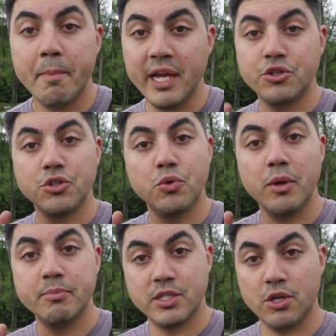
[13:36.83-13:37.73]
make sure to
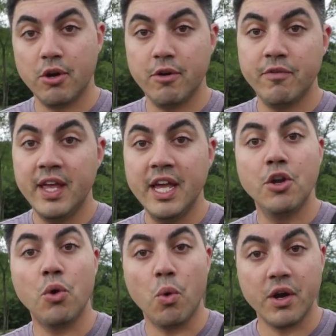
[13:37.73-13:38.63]
observe in
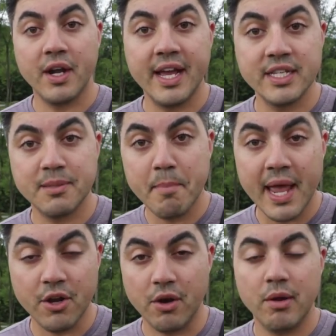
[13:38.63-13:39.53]
an organized
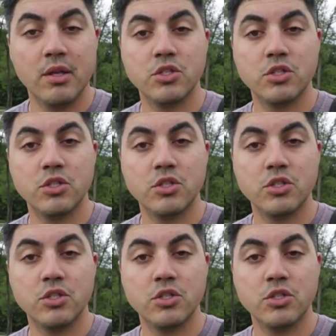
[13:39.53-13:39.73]
manner